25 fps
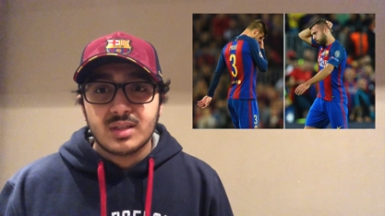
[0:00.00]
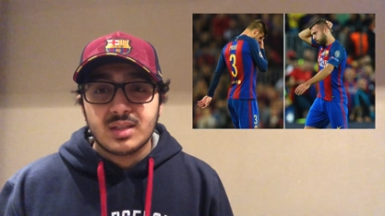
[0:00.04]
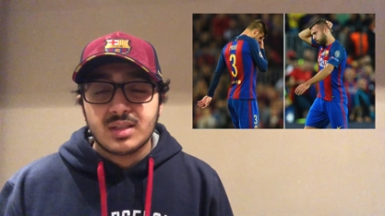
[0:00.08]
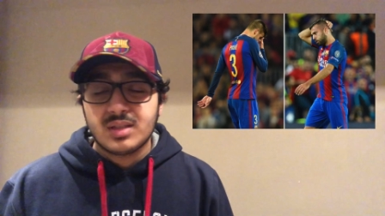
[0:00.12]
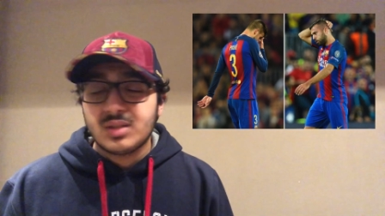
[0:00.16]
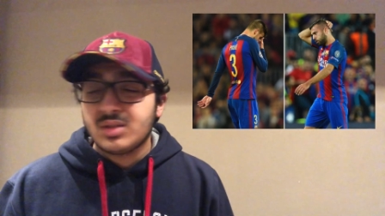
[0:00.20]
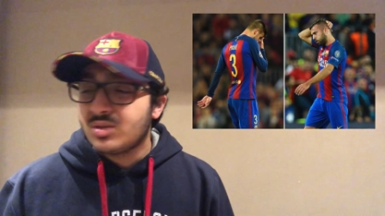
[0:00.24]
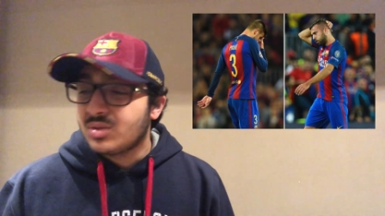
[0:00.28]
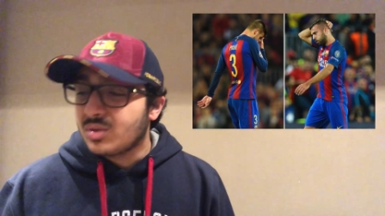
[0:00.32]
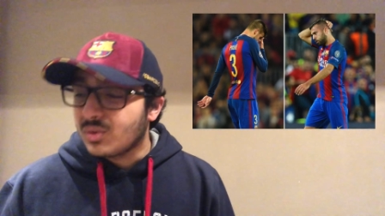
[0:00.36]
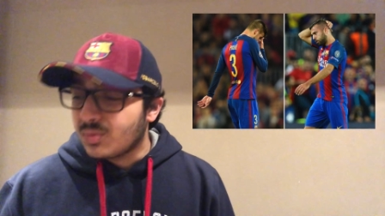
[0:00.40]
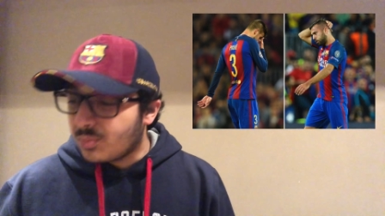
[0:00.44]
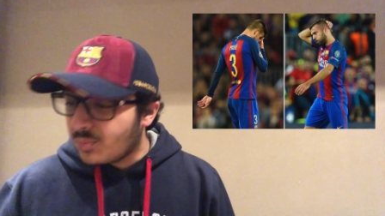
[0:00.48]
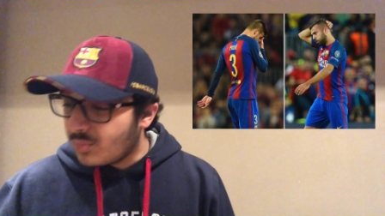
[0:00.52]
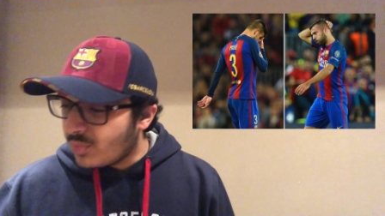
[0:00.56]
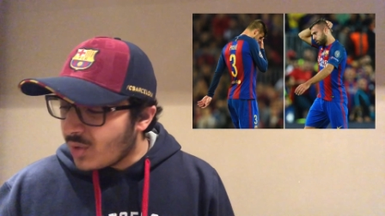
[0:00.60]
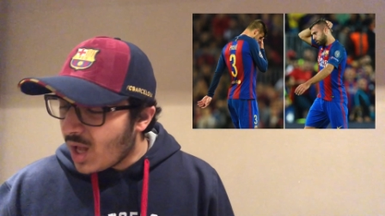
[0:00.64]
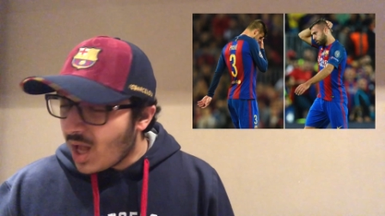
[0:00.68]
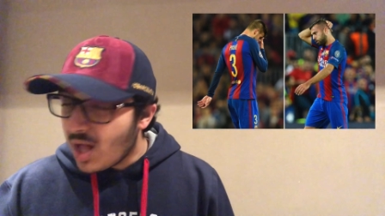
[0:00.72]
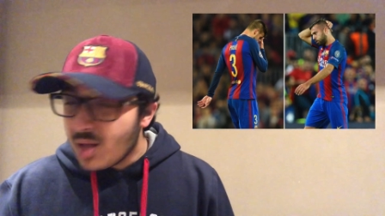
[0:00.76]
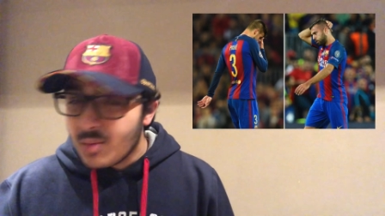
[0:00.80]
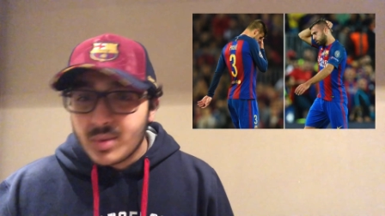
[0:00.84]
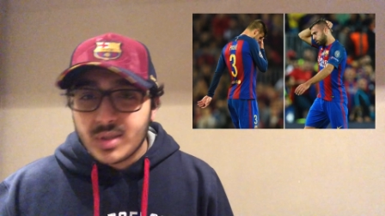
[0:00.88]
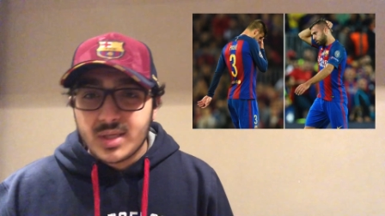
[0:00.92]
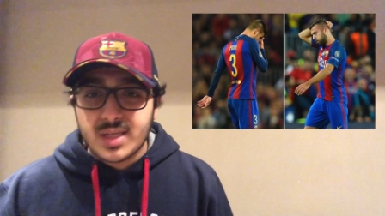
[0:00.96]
So
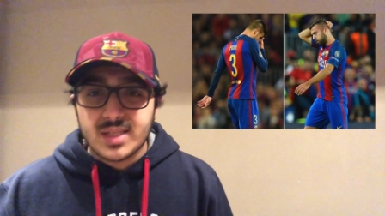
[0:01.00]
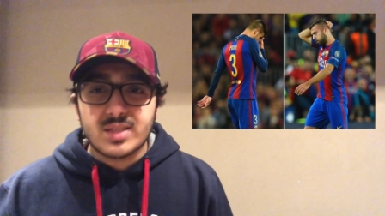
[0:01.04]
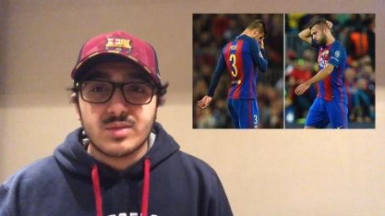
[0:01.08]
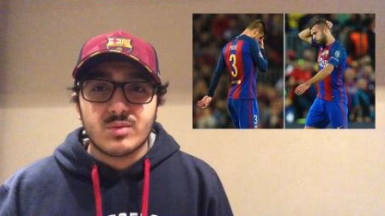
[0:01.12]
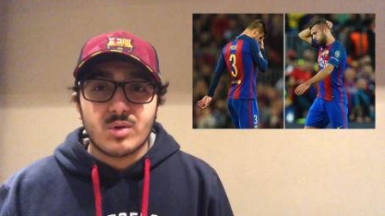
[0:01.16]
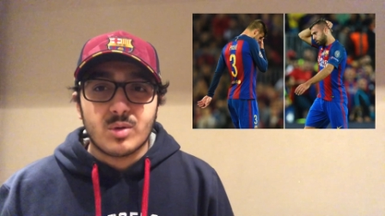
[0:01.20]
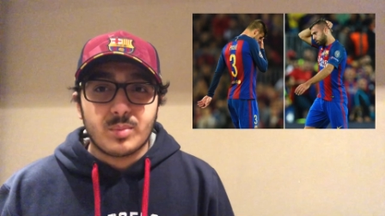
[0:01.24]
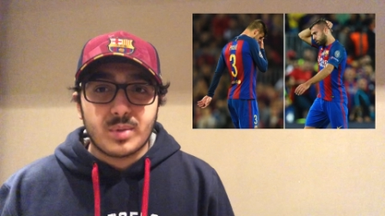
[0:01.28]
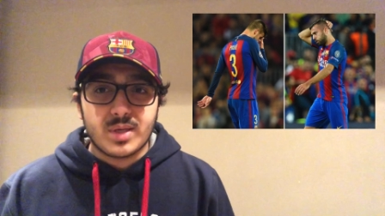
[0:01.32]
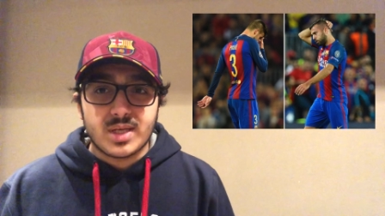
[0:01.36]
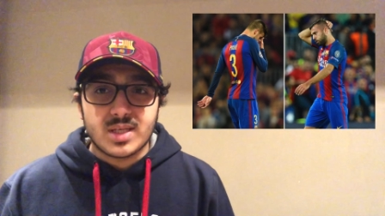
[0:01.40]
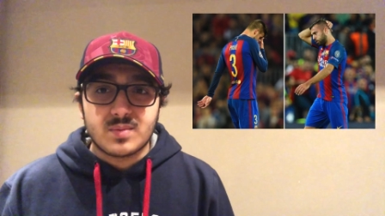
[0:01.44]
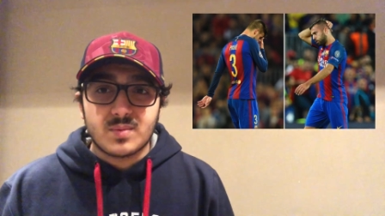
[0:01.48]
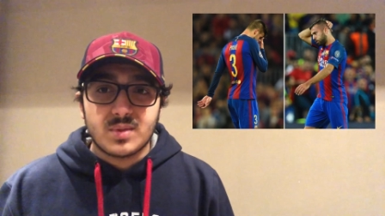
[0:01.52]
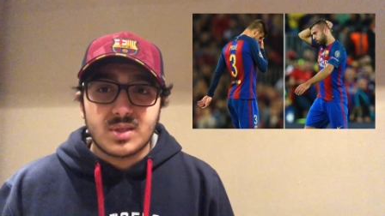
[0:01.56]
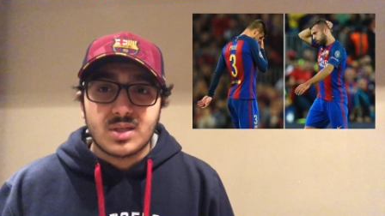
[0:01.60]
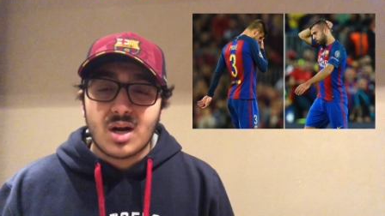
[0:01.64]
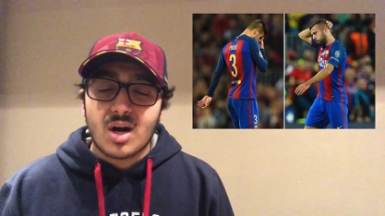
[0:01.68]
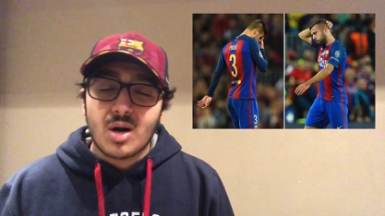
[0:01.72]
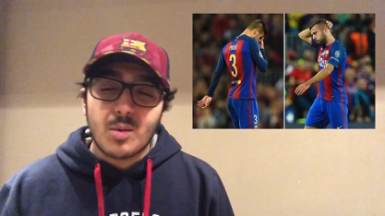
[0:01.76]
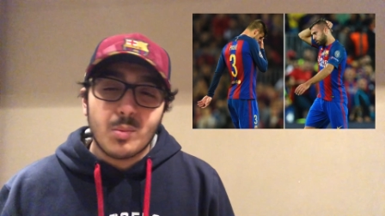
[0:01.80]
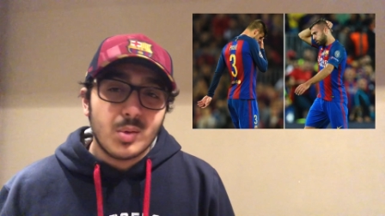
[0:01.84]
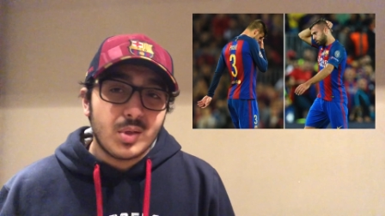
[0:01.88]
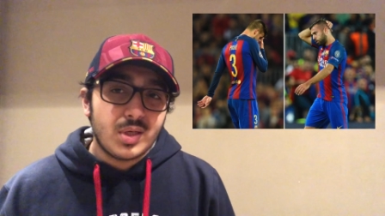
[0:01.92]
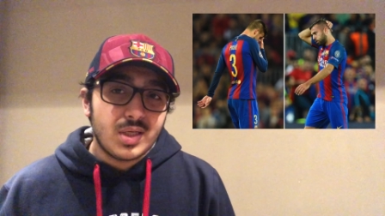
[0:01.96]
Alba needs a replacement.
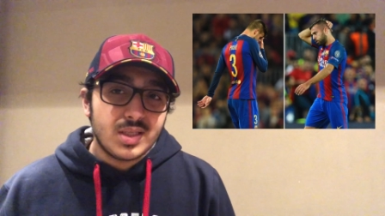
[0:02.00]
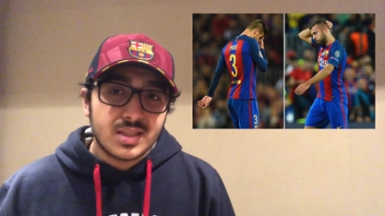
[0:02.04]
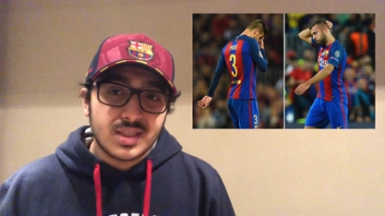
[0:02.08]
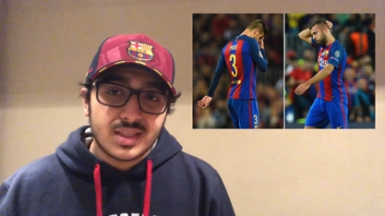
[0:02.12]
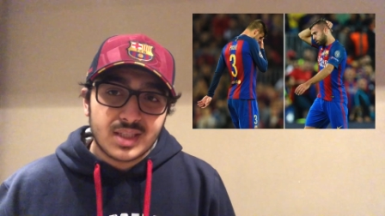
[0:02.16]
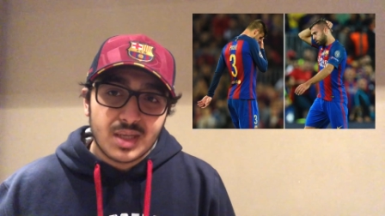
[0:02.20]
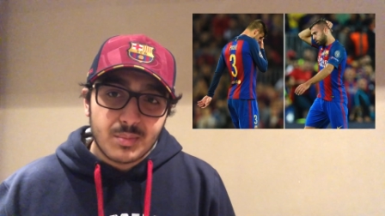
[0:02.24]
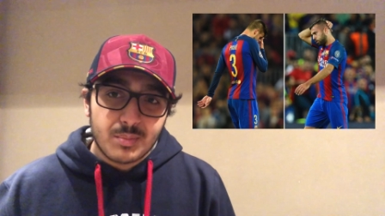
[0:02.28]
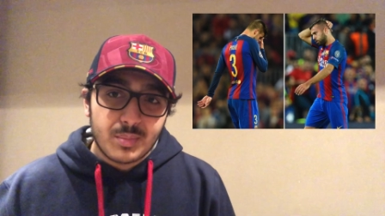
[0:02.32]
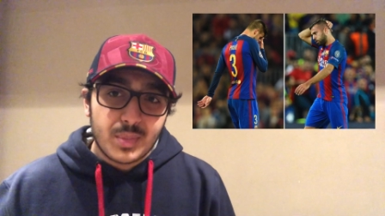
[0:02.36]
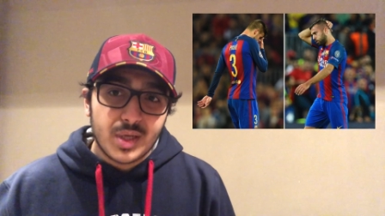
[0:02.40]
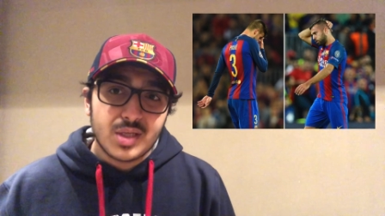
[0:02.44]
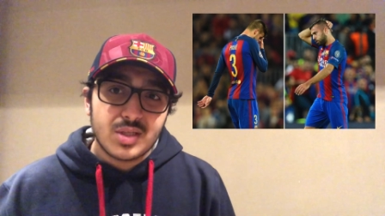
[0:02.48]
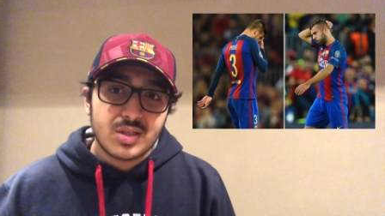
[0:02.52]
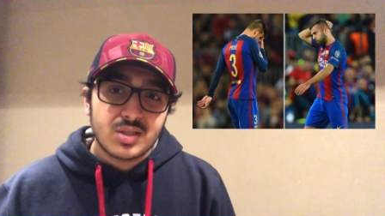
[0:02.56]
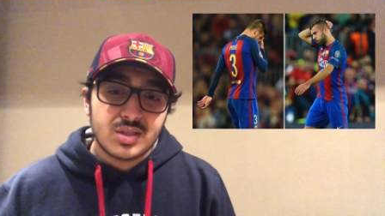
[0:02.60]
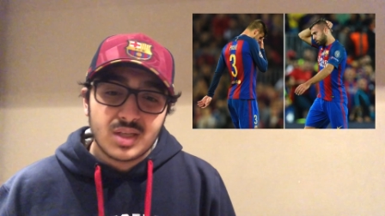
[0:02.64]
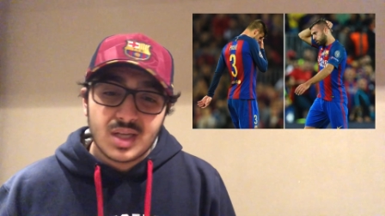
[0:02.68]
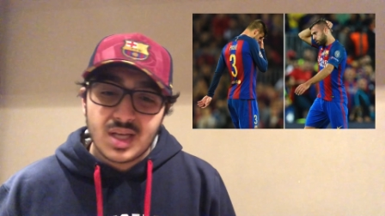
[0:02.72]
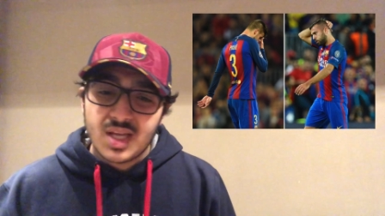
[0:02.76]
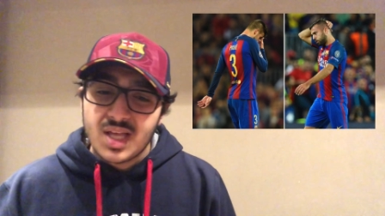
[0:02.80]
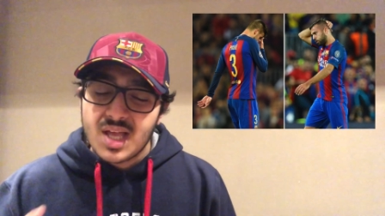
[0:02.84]
Alba needs to get benched.